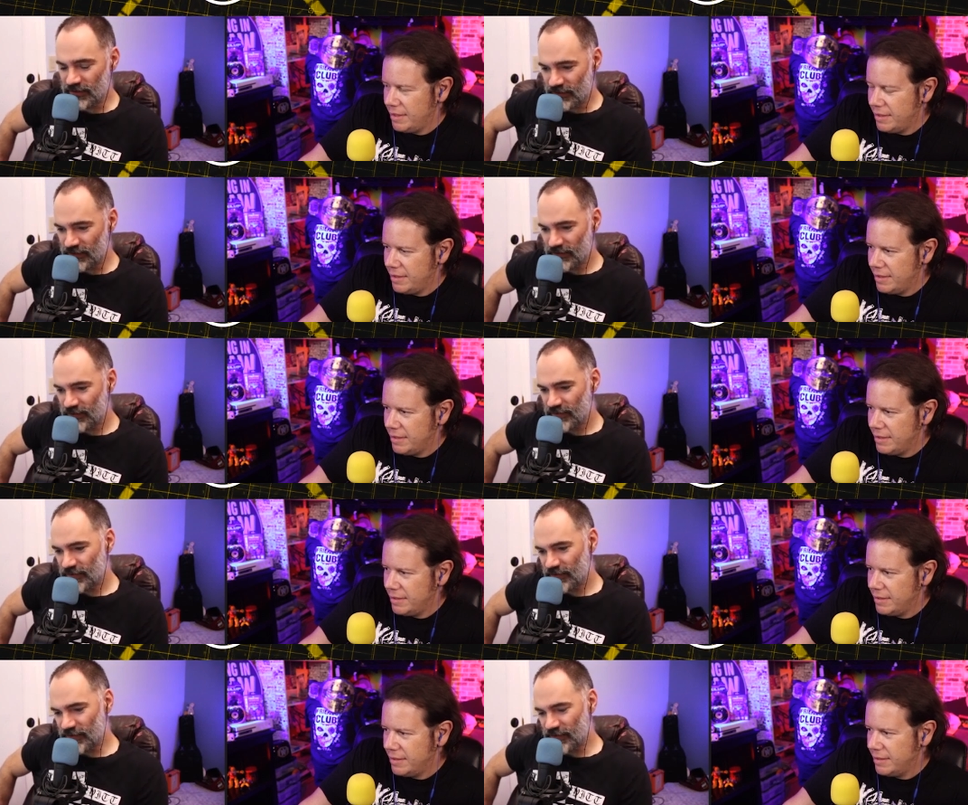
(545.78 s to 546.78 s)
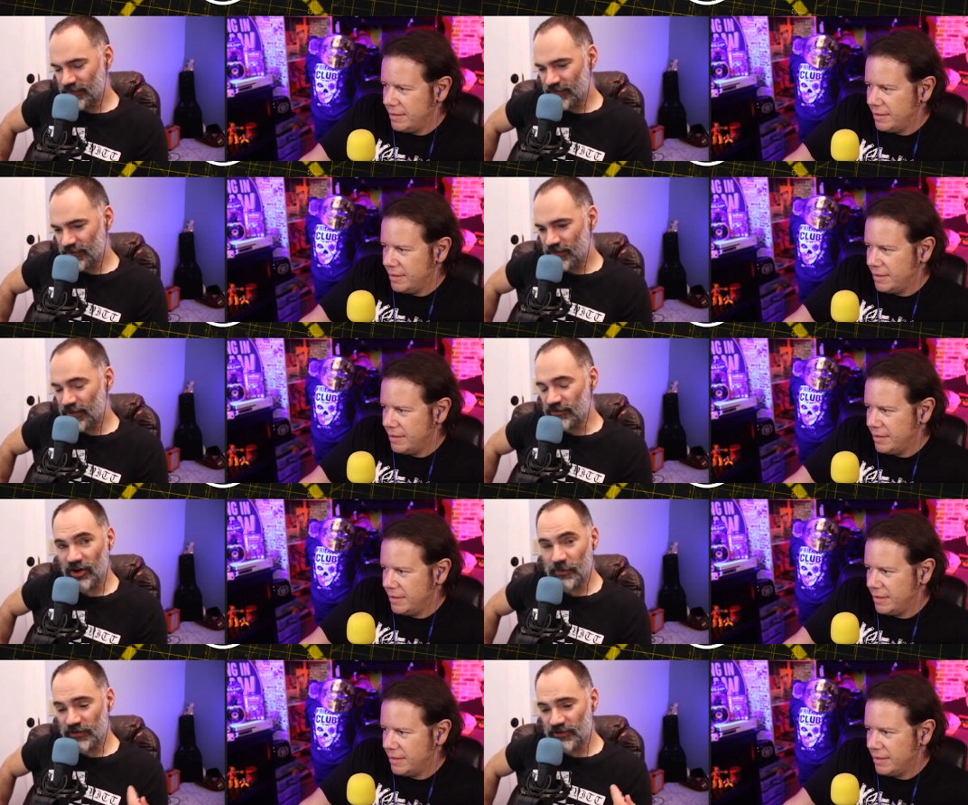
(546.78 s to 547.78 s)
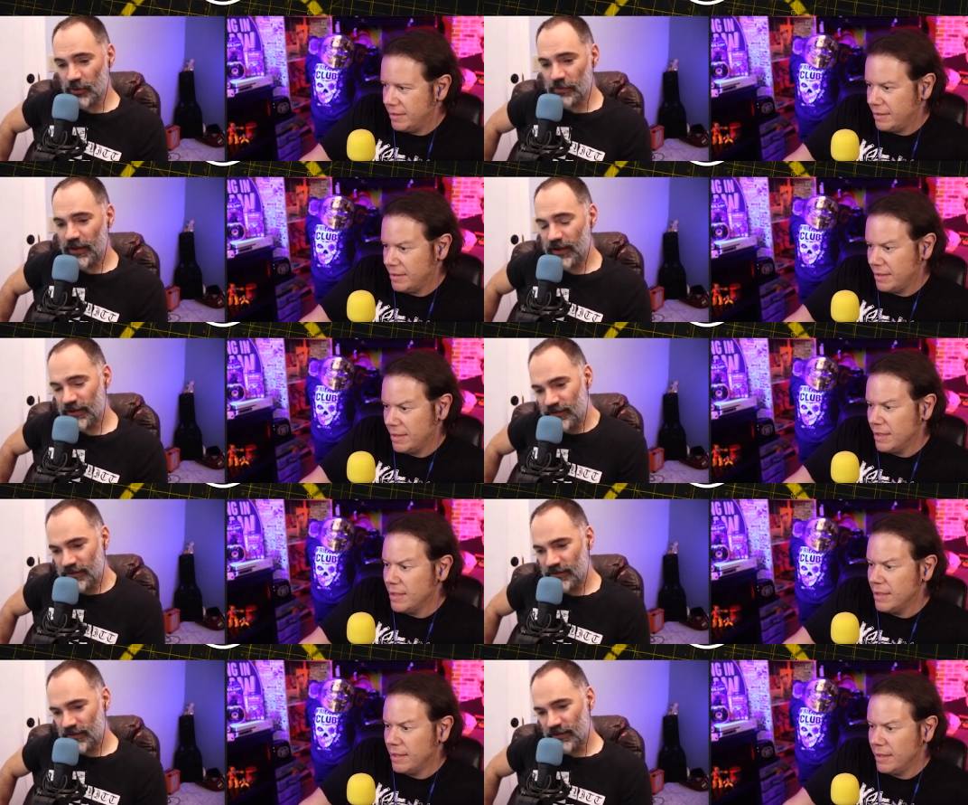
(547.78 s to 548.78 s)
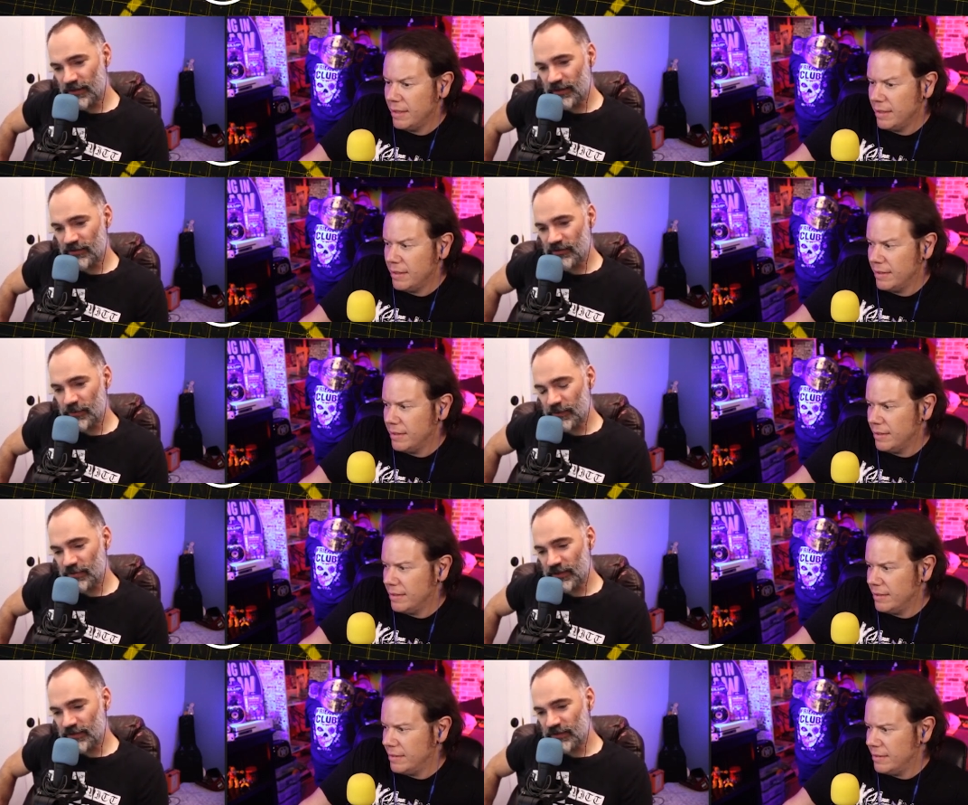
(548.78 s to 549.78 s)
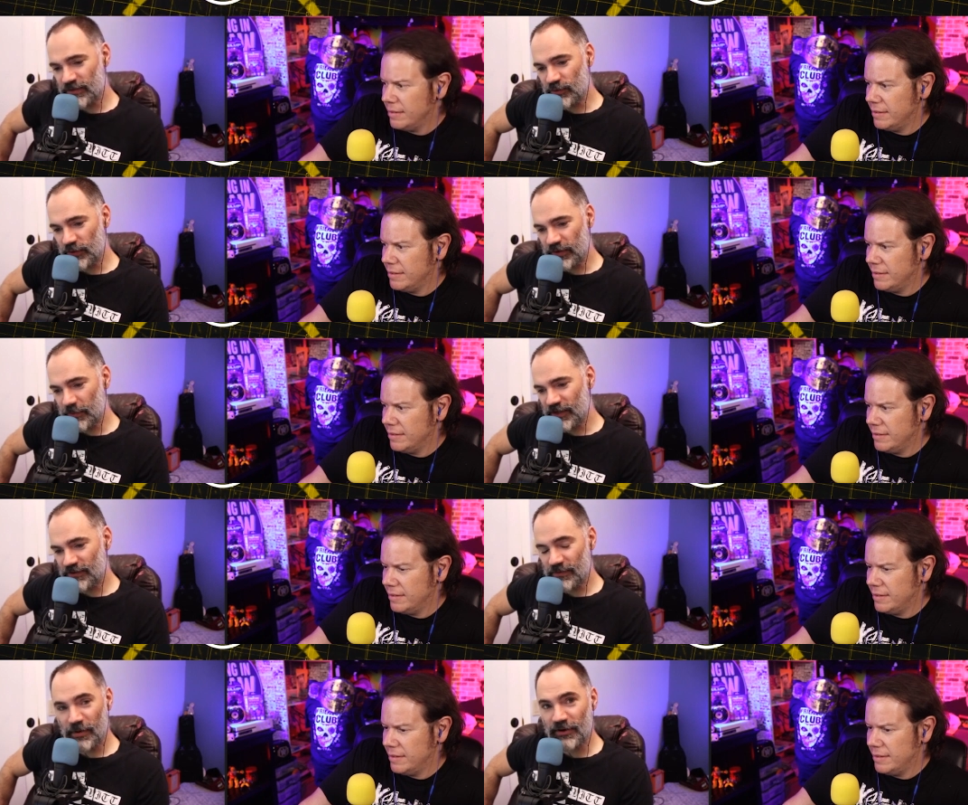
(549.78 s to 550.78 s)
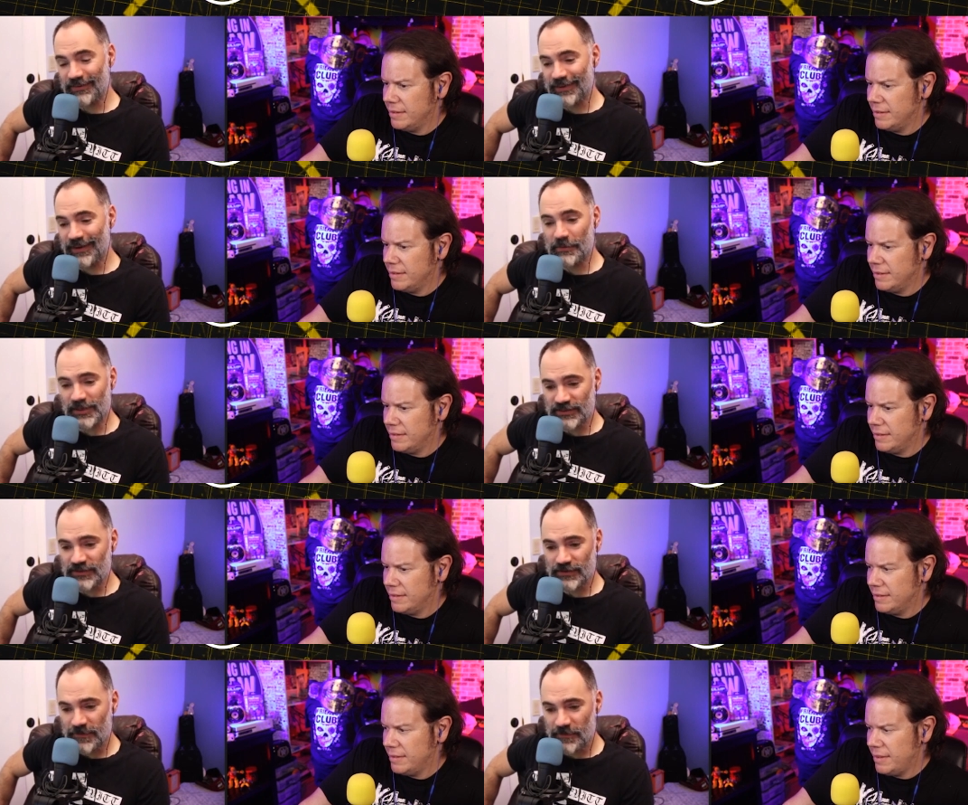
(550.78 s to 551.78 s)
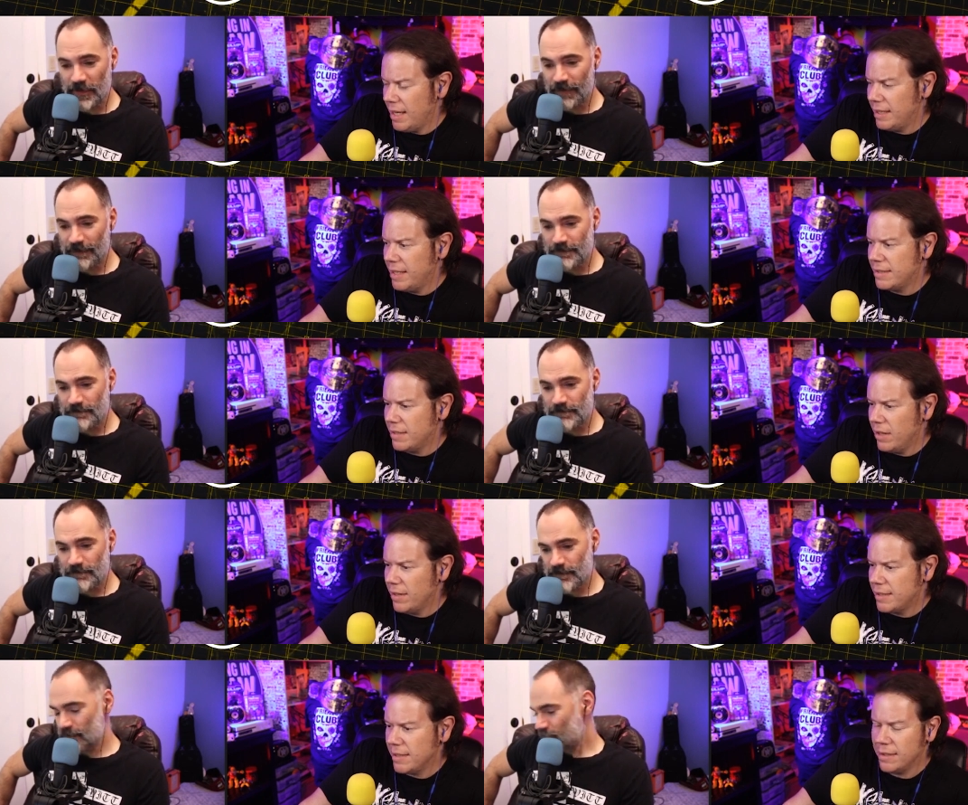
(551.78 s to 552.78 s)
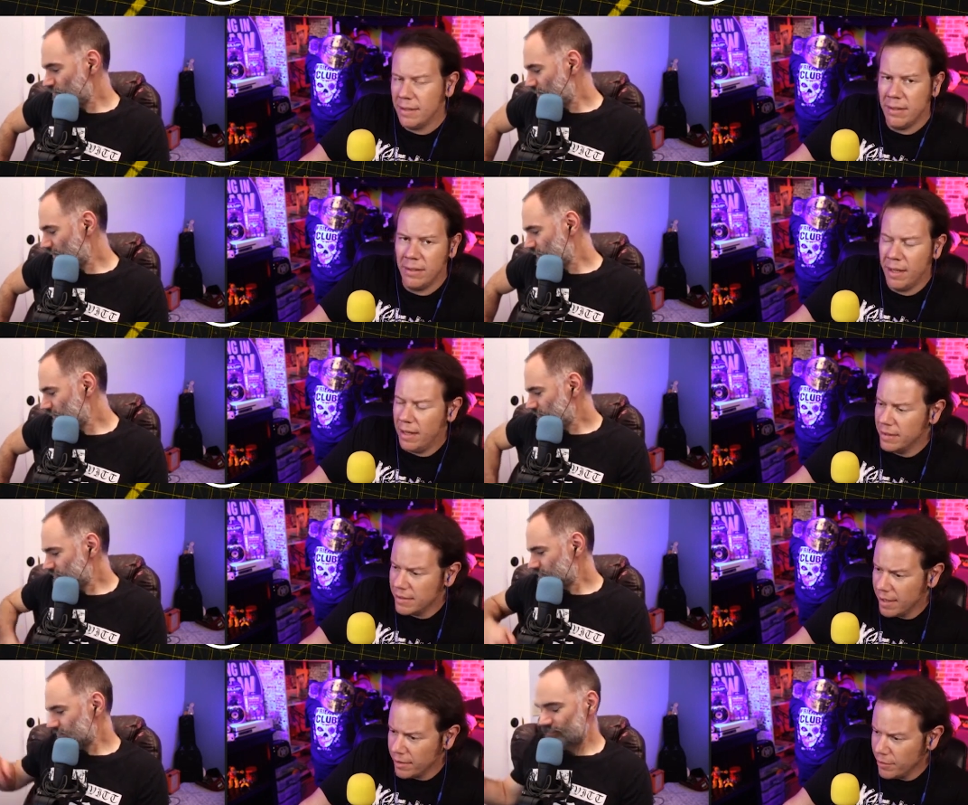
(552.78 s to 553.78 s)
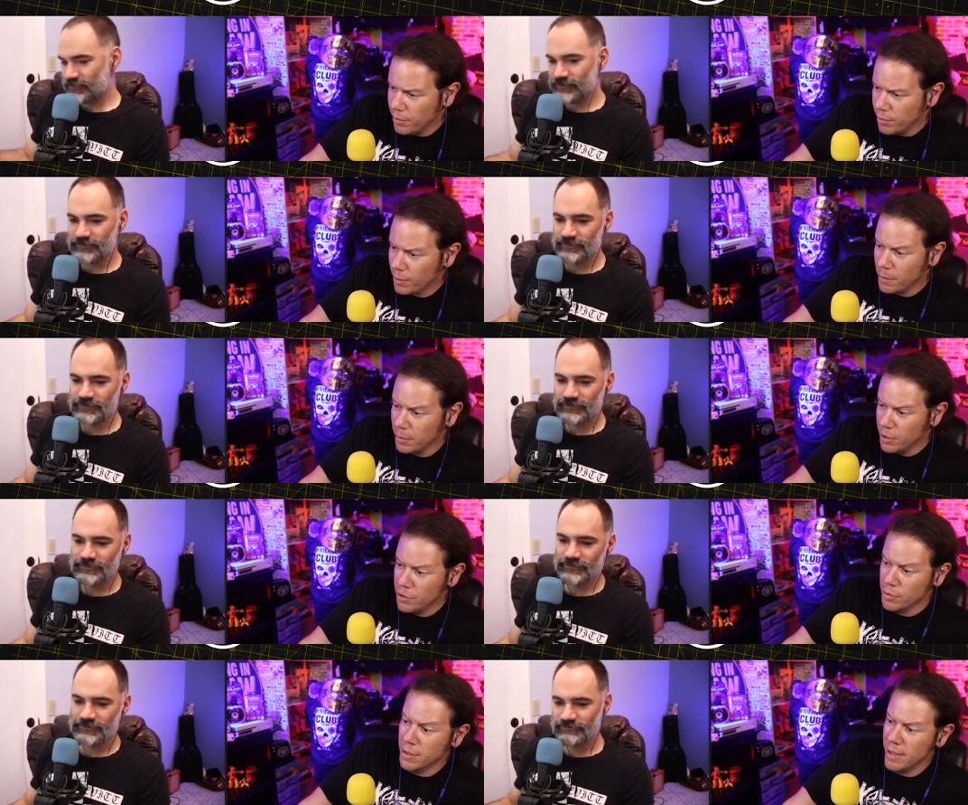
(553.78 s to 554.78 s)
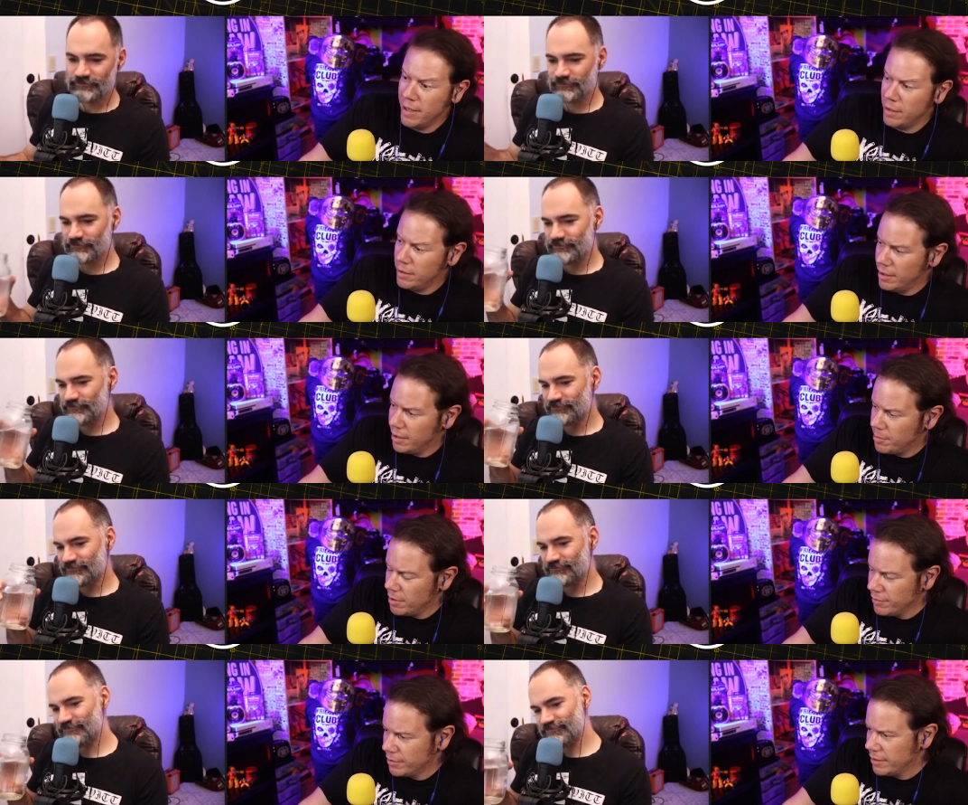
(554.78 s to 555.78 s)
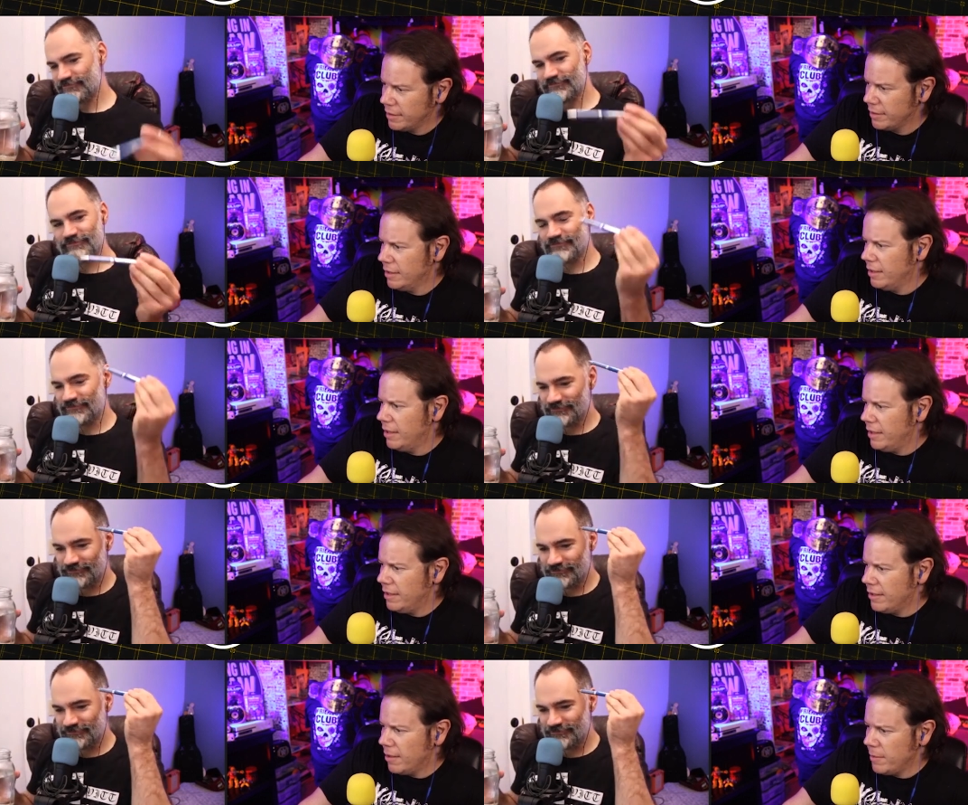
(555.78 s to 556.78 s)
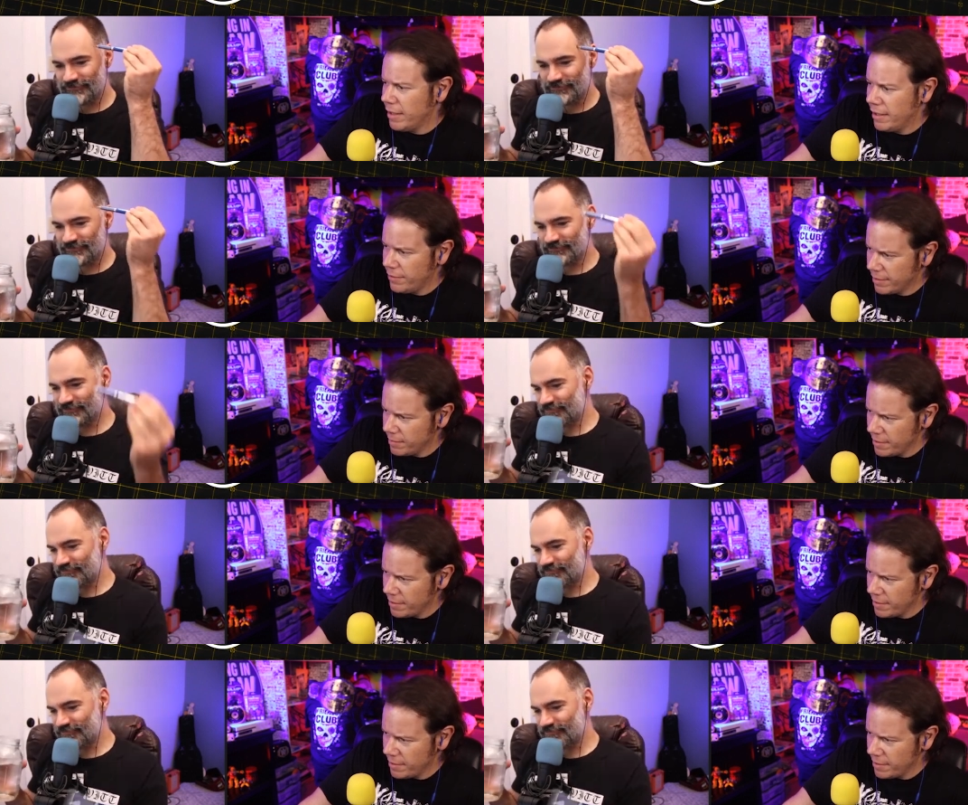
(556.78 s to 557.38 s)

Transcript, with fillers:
Speaker 1: the his arm and his lower back. Uh, I assume that played into the story of the match, the part of it that I missed.
Speaker 2: Yeah, that's no, that's it. You got it exactly You, are able to deduce that uh, perfectly. Uh, Darby had Ricky